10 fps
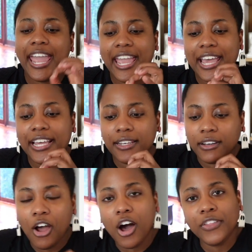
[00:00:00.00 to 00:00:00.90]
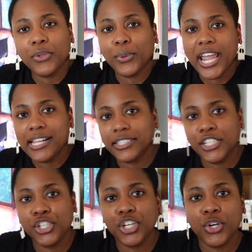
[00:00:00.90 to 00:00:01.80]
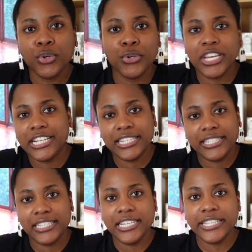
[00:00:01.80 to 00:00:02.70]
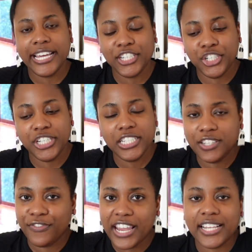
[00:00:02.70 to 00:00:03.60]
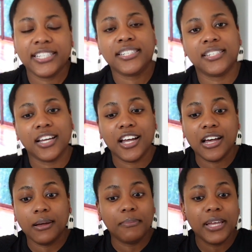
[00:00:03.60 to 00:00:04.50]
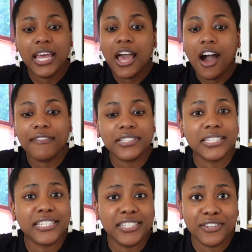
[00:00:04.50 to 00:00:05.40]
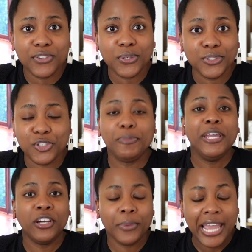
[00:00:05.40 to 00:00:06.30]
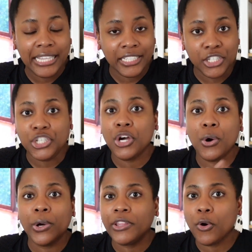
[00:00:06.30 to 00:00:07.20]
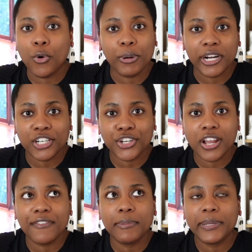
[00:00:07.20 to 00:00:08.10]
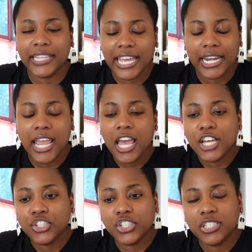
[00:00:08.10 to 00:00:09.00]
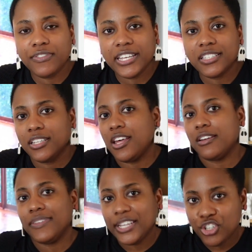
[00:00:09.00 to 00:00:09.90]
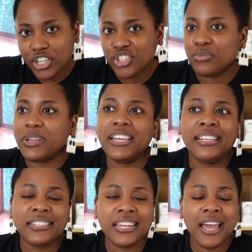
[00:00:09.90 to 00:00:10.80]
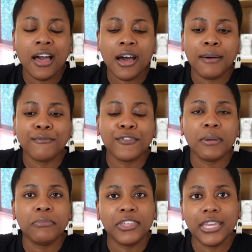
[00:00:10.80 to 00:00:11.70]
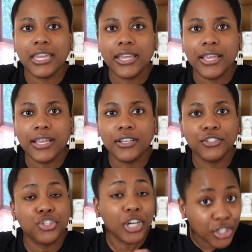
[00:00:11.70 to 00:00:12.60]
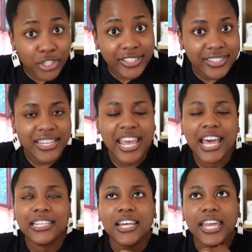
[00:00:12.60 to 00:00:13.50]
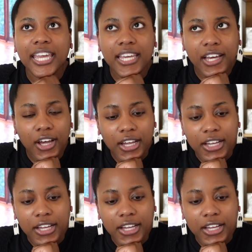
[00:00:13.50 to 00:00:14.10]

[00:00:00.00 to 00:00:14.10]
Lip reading: And on the reality show, you get to see that she's faced, obviously it's difficult just being on reality show and the whole production of it, but then she's faced a lot of like judgment from the judges, like,